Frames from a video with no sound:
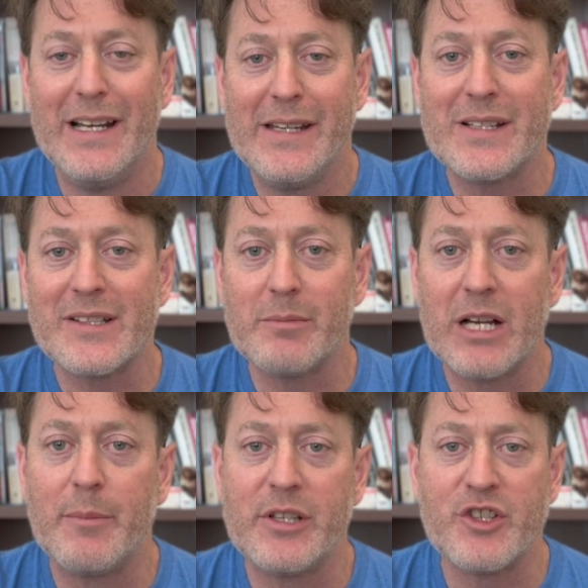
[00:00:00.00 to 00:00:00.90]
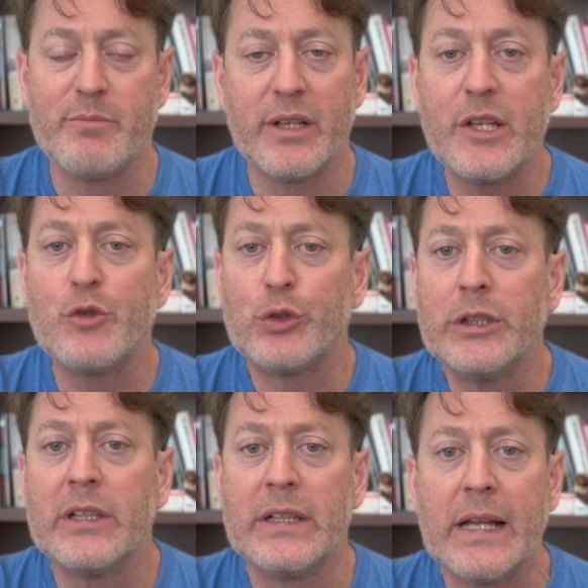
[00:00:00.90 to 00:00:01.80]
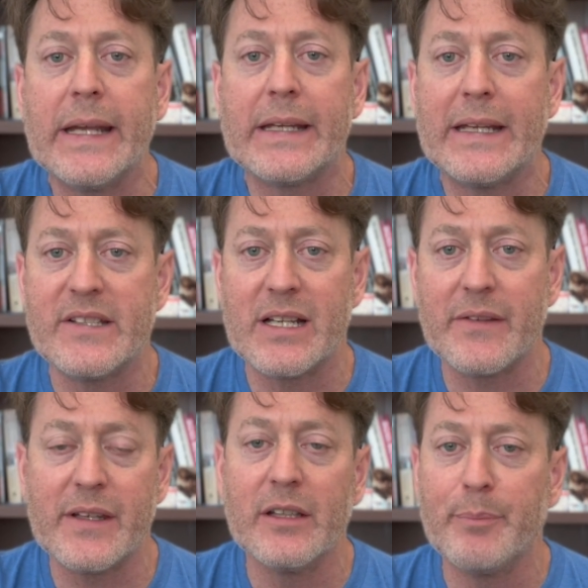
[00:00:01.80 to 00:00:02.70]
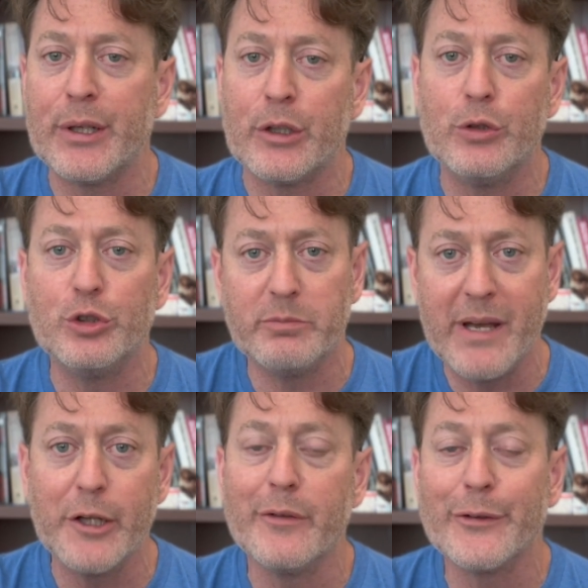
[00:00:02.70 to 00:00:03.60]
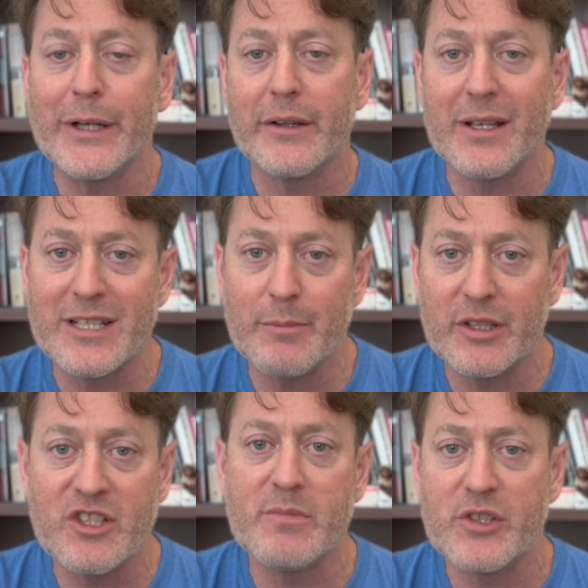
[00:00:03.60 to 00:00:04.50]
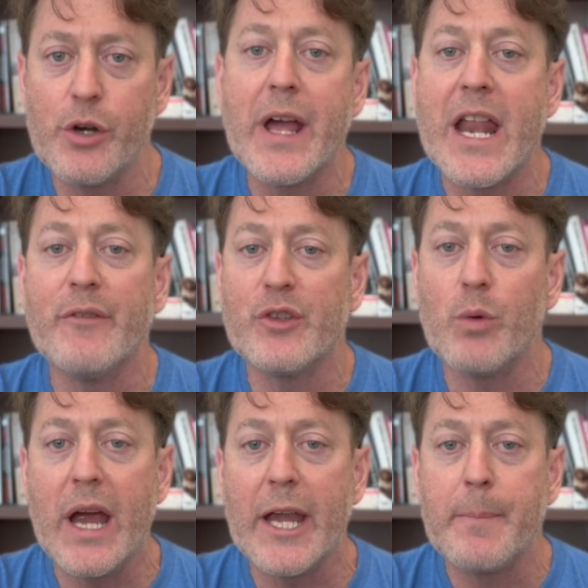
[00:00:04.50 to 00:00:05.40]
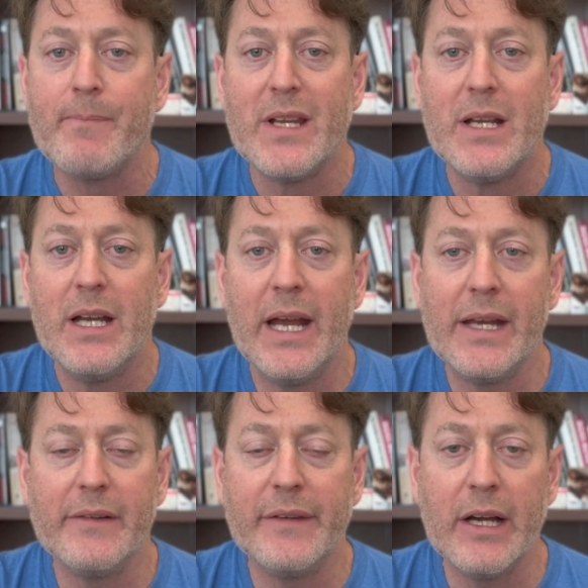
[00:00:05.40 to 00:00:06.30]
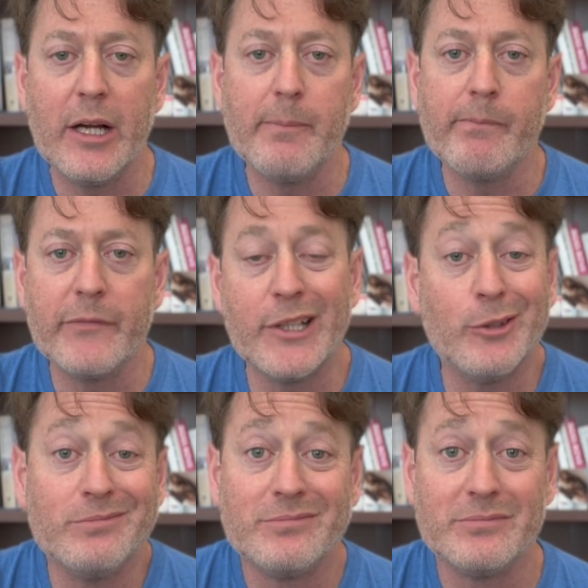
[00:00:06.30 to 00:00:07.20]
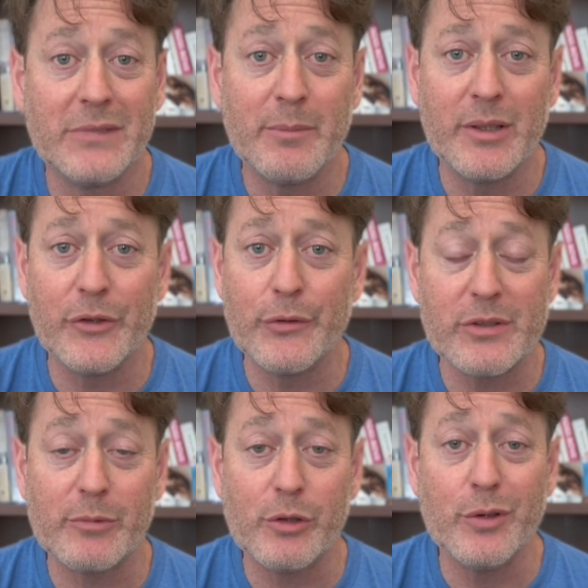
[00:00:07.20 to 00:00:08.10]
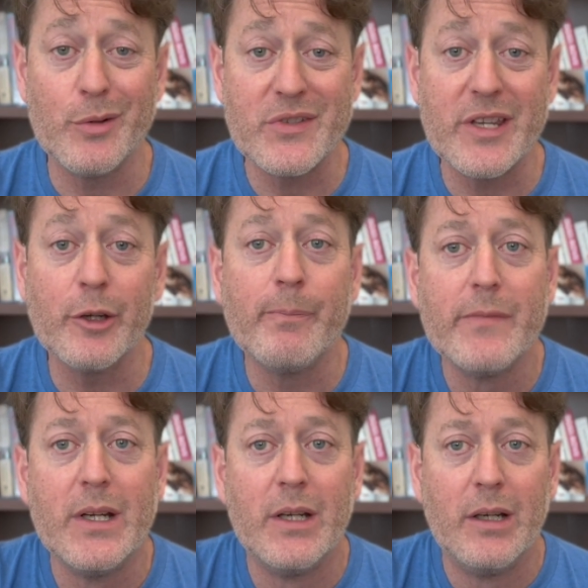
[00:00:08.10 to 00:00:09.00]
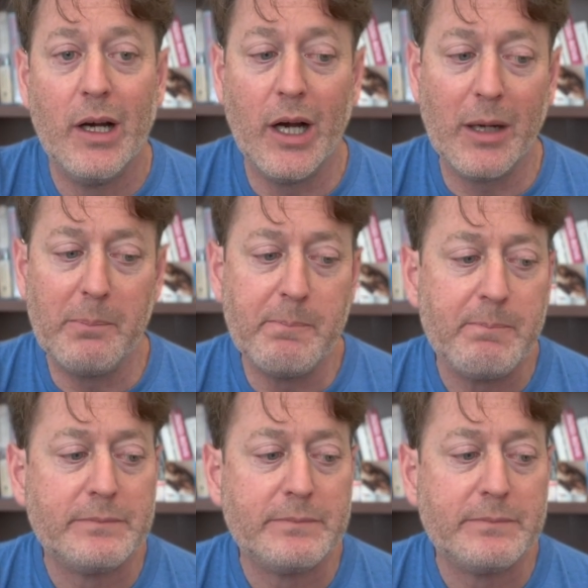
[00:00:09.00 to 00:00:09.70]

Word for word: he's got some competition, but he's really like, he's got the Olympic gold medal for anti Semitism. He's going out of his way, and, um, you know, maybe deserves some kudos there. Um,